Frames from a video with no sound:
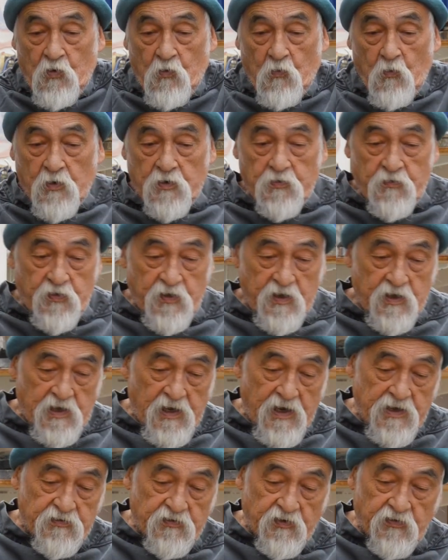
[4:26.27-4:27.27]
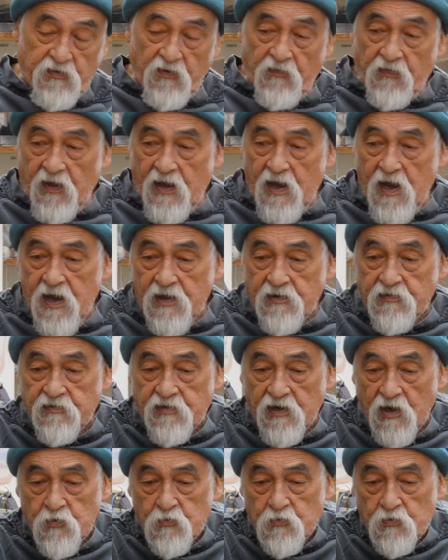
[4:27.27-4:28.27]
one of the glazes that they had
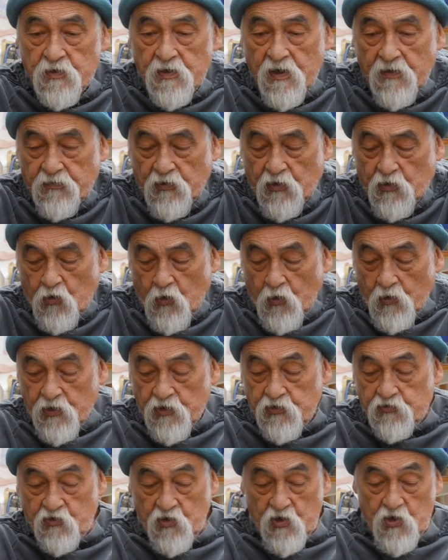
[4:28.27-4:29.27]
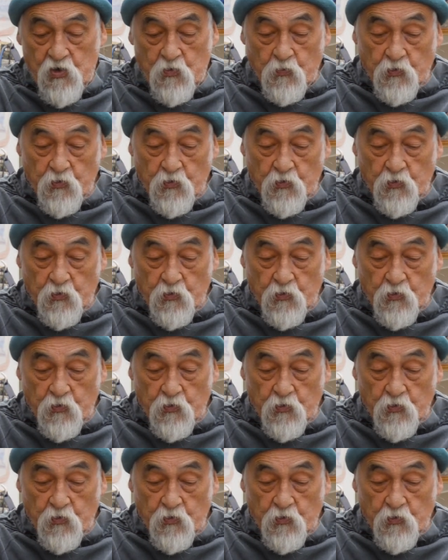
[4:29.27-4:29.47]
down at the college,